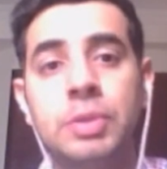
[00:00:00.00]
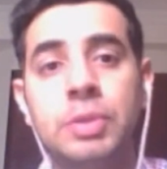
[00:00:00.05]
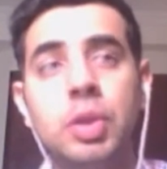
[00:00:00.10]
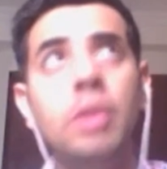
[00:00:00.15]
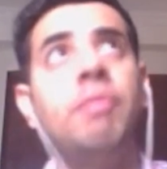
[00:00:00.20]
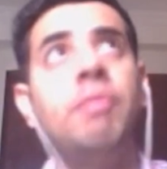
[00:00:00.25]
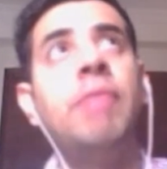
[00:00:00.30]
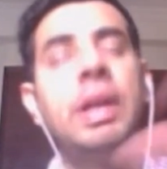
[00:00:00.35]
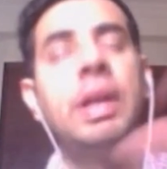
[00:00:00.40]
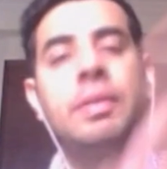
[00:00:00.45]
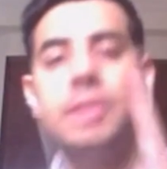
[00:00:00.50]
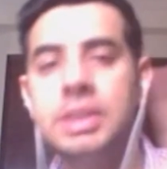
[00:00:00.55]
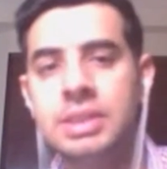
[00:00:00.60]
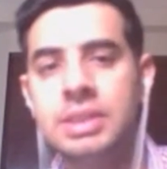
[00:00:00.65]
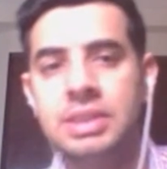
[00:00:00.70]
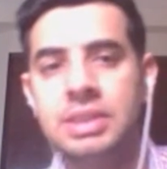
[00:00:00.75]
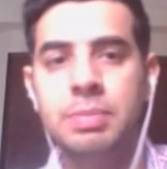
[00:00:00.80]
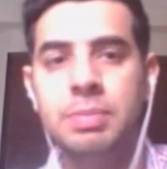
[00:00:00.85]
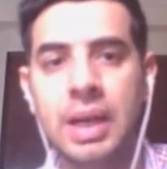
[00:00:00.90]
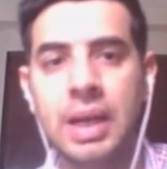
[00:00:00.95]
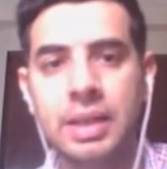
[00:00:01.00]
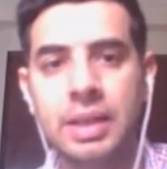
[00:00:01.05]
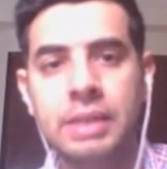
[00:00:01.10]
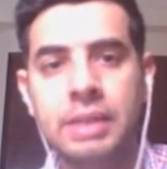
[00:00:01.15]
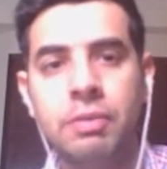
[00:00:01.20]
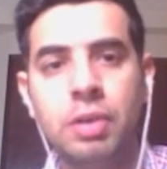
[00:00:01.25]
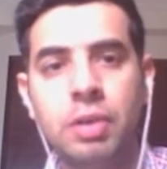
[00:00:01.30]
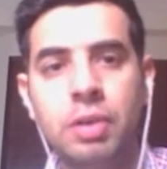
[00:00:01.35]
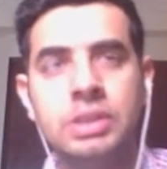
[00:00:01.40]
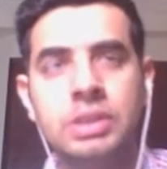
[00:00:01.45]
So when was this,
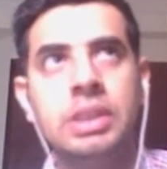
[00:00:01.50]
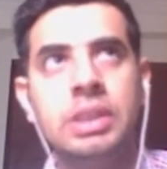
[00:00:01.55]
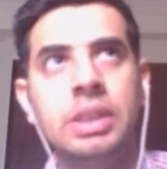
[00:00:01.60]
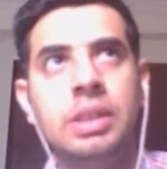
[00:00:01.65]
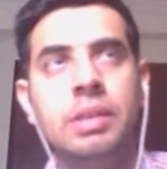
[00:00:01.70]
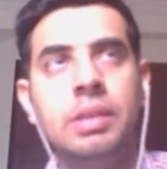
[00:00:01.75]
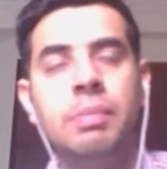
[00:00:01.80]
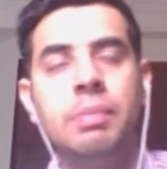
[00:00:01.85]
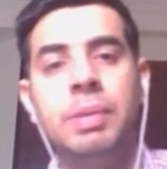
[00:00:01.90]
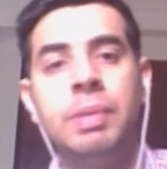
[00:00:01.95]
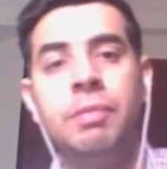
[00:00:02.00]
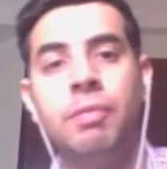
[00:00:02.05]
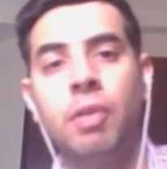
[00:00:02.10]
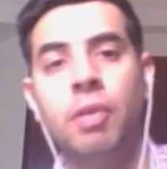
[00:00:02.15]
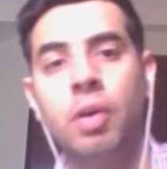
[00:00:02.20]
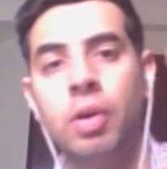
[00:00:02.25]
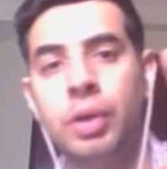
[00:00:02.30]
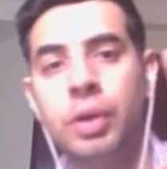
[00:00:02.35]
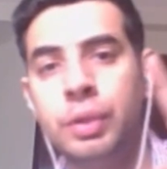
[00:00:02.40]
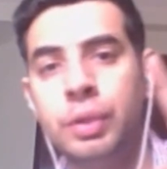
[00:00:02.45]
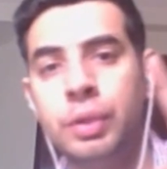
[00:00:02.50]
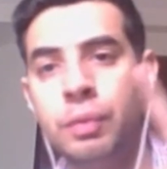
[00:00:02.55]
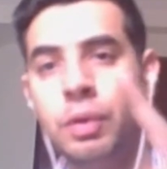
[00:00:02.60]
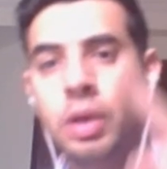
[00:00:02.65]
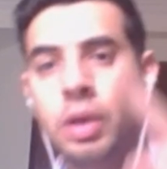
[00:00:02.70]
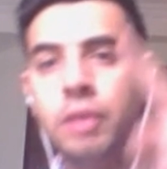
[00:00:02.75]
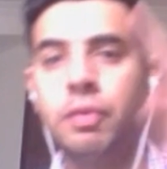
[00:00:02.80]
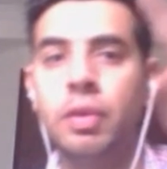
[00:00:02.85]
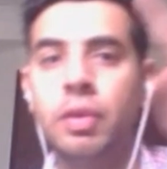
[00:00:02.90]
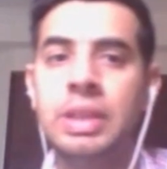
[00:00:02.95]
Bharti? Was it before you
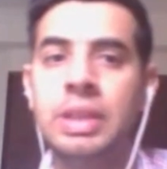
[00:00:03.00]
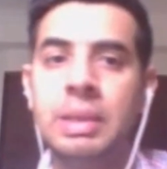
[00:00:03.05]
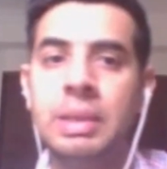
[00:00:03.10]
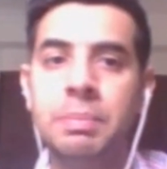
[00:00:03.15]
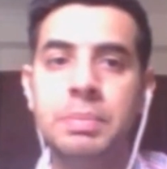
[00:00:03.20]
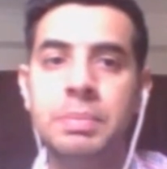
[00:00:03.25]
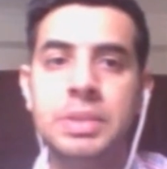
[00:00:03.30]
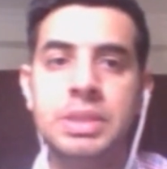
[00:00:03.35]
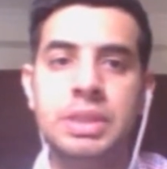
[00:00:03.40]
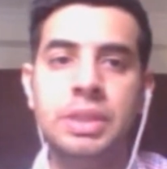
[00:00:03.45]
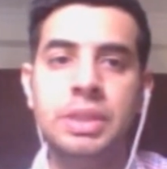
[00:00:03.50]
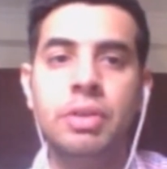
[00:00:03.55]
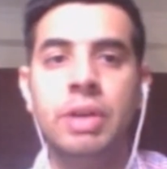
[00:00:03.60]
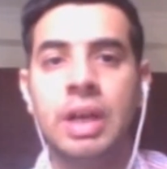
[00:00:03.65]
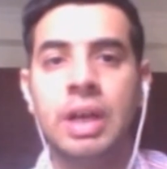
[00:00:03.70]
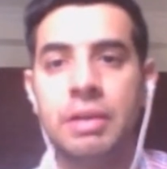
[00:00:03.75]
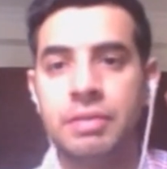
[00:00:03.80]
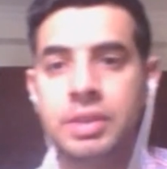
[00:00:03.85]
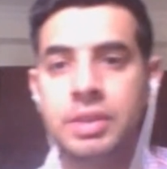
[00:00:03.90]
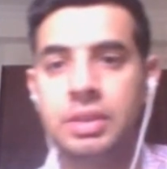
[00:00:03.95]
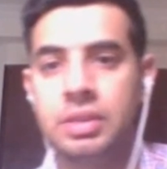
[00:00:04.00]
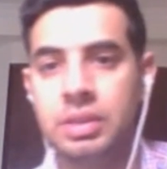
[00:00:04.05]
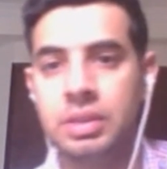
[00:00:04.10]
worked for the embassy or after?